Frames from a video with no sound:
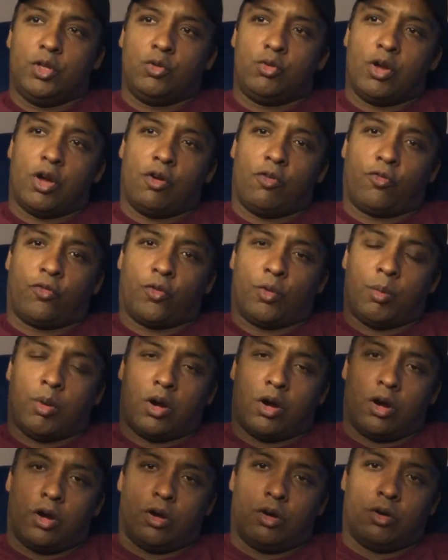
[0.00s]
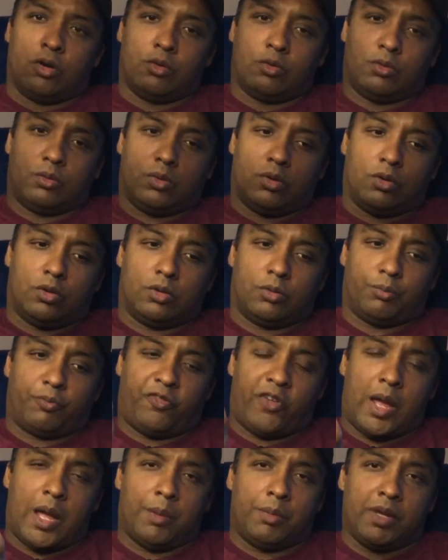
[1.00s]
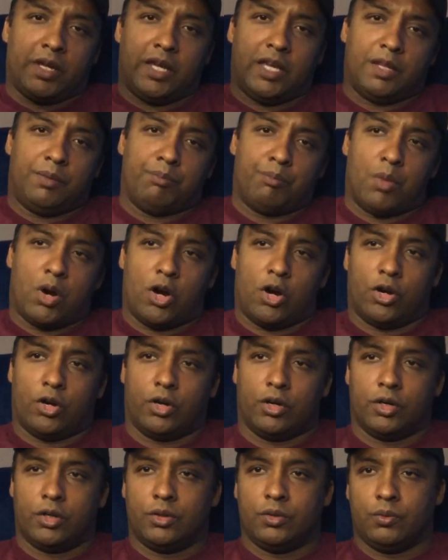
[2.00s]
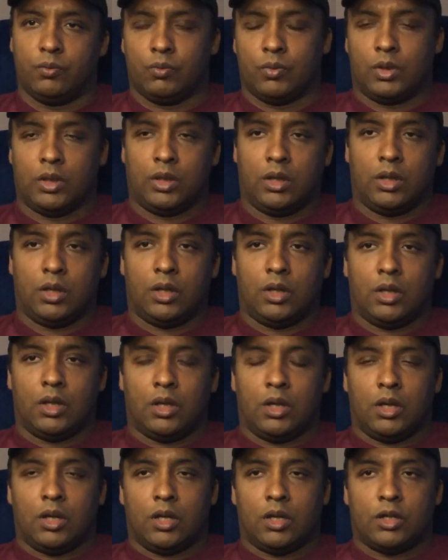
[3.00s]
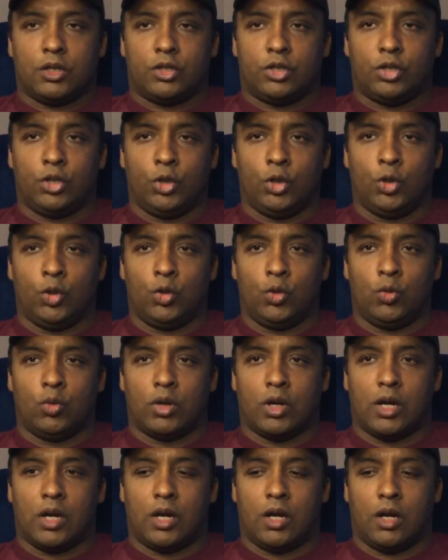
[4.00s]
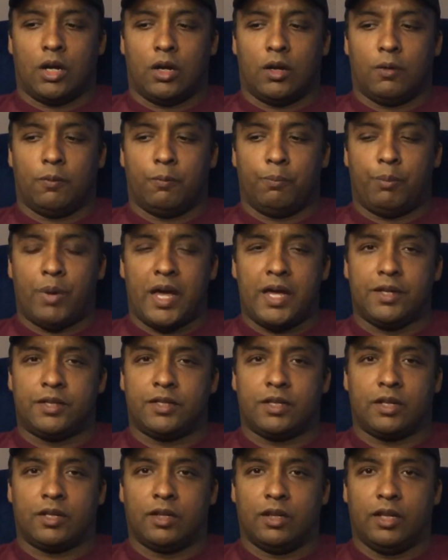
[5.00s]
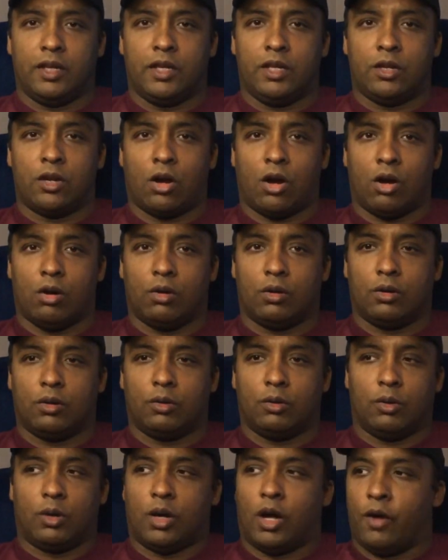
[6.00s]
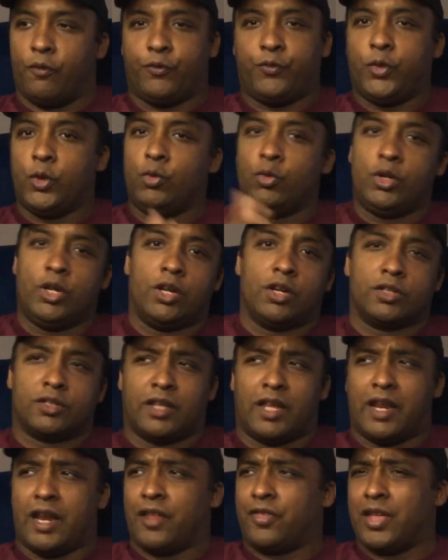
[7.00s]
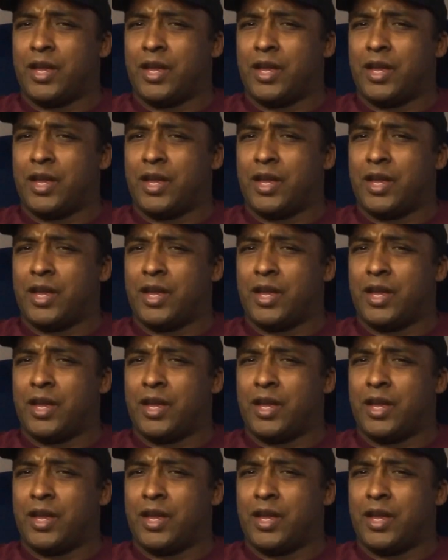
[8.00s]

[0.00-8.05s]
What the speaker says: You go from her family getting murdered to basically a few years later.